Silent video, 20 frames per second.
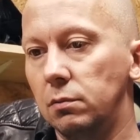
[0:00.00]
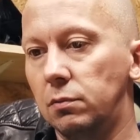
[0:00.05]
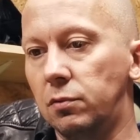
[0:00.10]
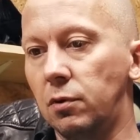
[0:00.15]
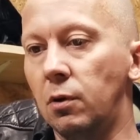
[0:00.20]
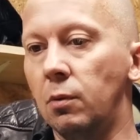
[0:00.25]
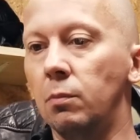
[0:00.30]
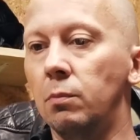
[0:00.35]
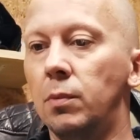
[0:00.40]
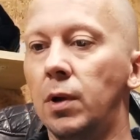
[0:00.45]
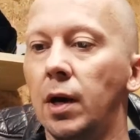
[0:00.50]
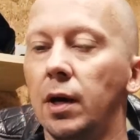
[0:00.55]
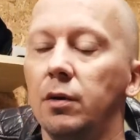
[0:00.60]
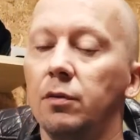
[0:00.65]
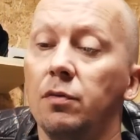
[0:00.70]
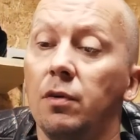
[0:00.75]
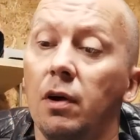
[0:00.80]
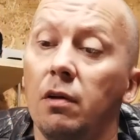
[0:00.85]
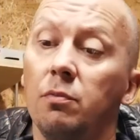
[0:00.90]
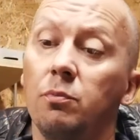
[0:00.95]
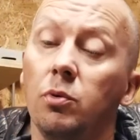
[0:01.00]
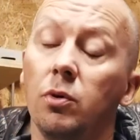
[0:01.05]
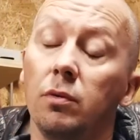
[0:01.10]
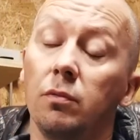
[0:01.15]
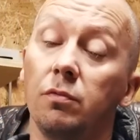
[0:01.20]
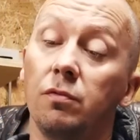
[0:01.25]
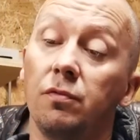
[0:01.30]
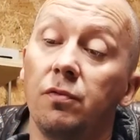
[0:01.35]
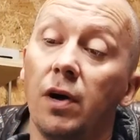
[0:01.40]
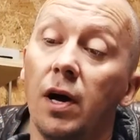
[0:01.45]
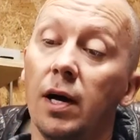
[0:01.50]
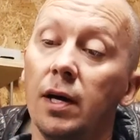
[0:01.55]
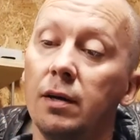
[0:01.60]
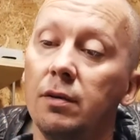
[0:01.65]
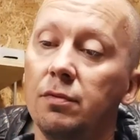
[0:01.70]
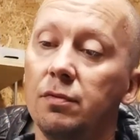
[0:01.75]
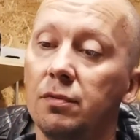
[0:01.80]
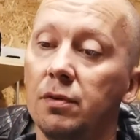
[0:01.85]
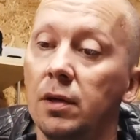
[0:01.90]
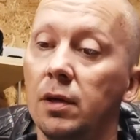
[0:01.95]
from
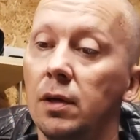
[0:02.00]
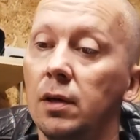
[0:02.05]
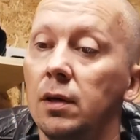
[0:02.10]
95.5